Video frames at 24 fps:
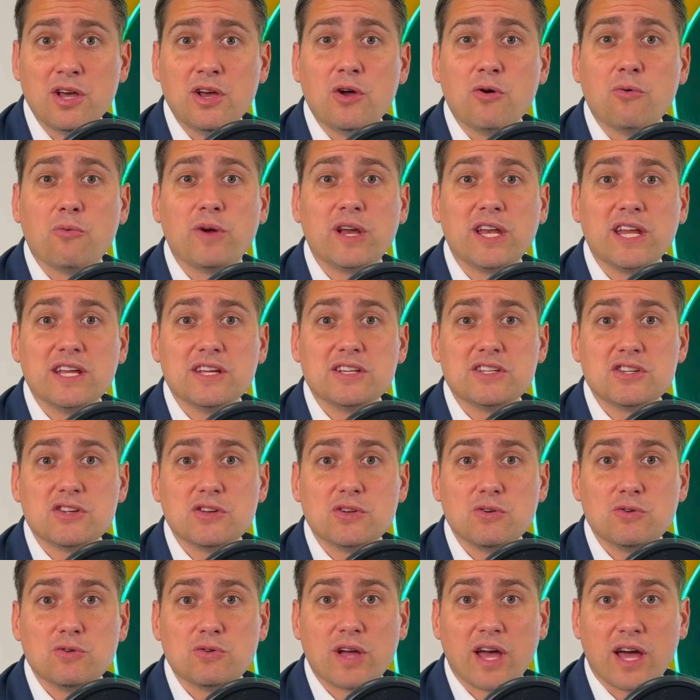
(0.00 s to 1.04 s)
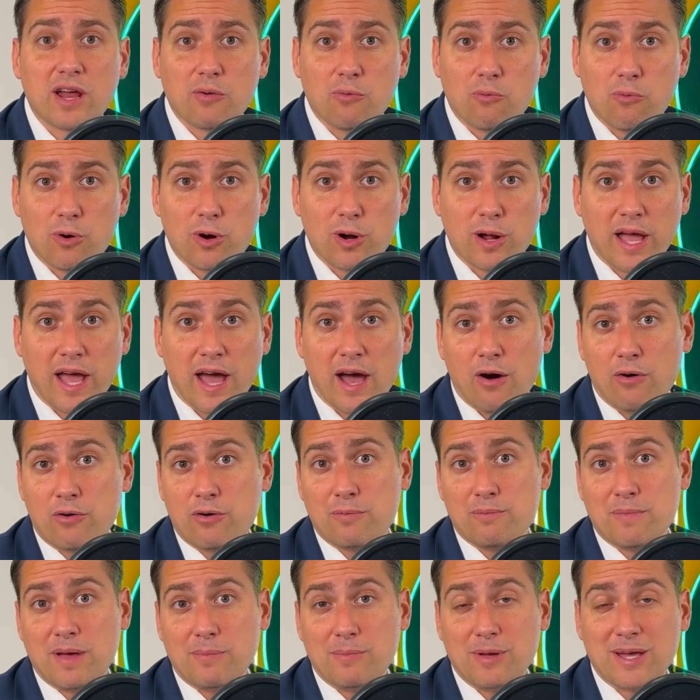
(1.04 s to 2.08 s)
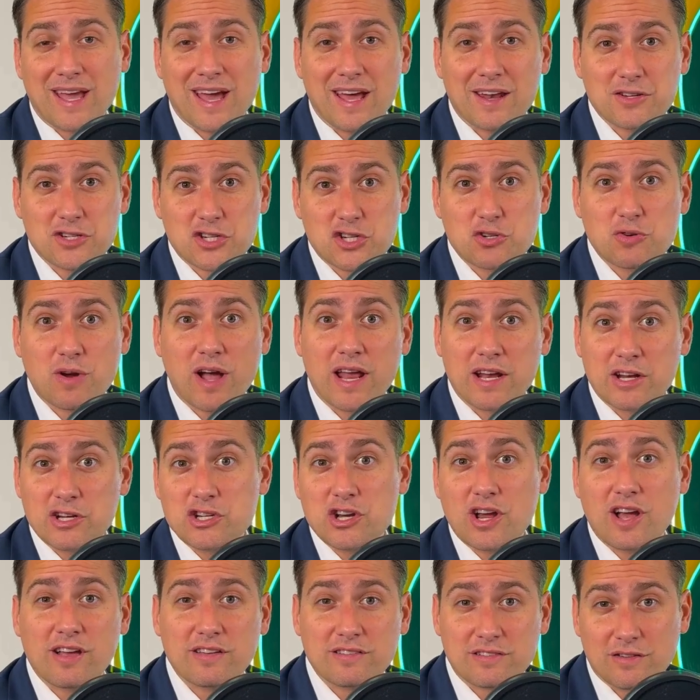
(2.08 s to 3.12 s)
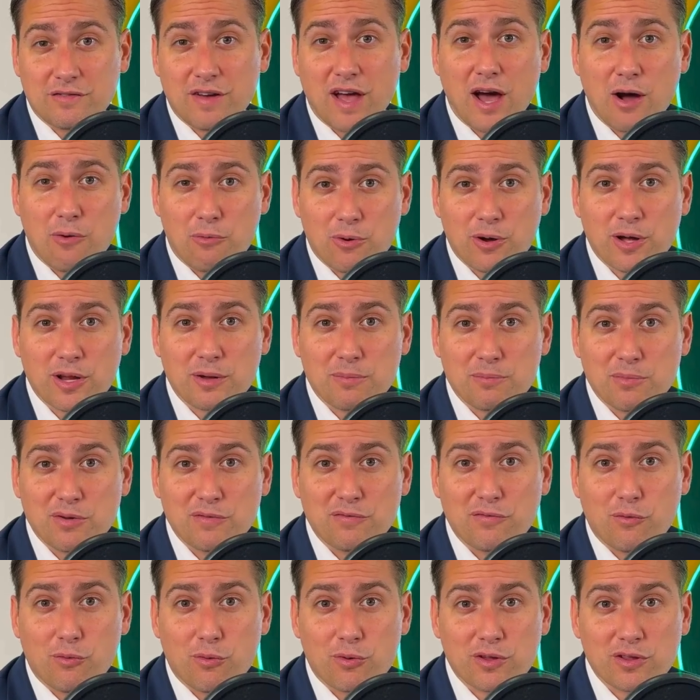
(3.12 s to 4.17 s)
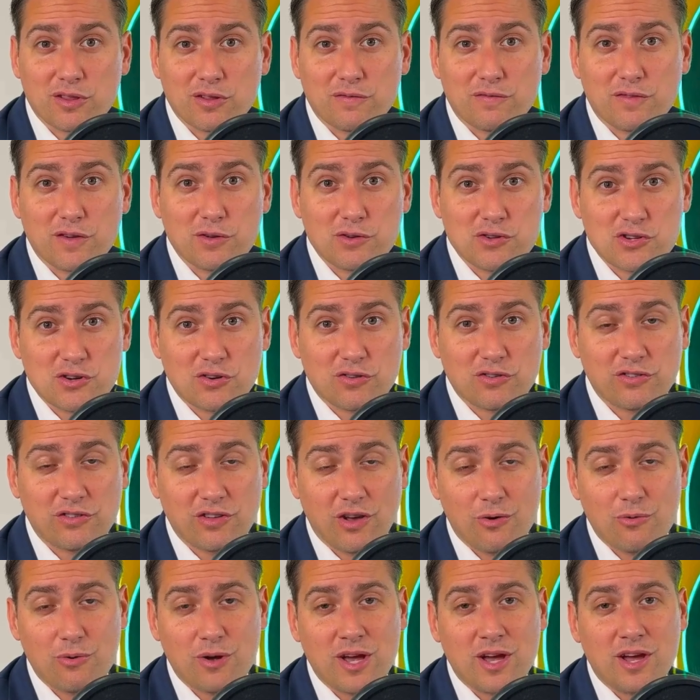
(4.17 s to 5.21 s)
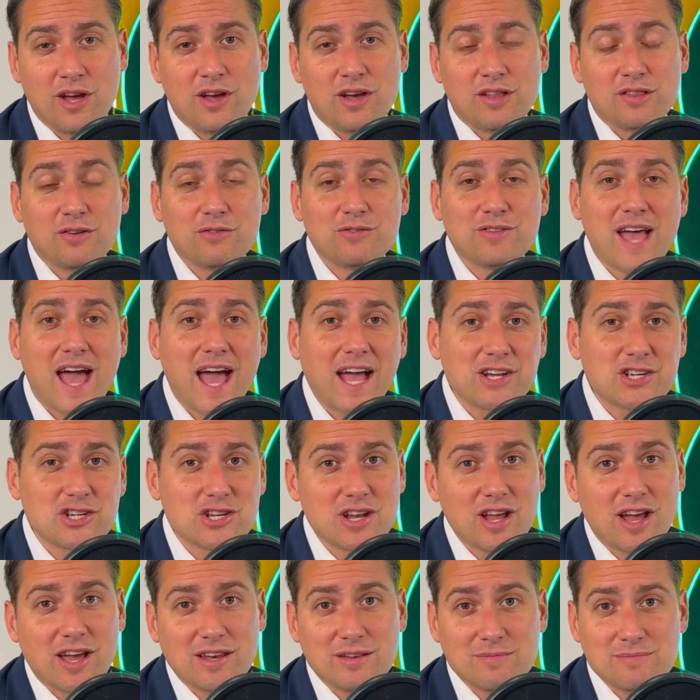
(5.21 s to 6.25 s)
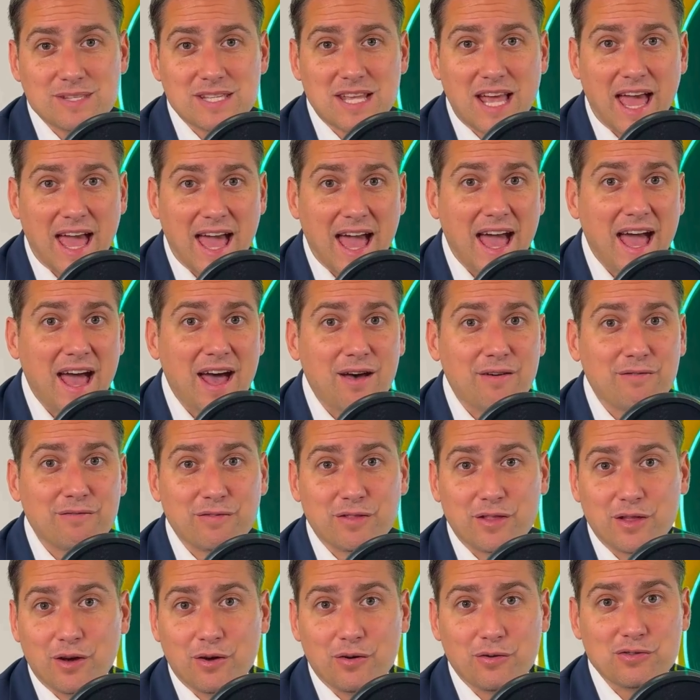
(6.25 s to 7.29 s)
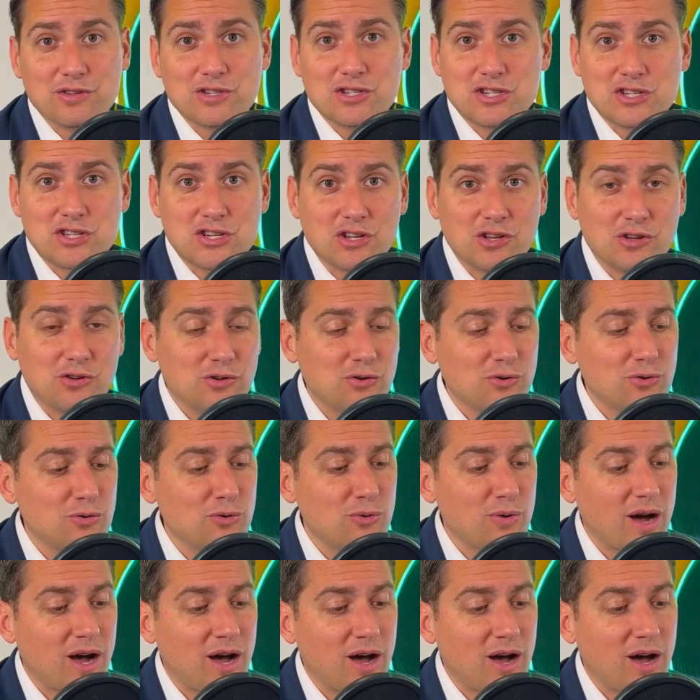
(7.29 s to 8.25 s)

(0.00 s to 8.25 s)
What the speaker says: We need to kind of work out or maybe kind of strategize of how we're going to move forward in the future. So those action items have those two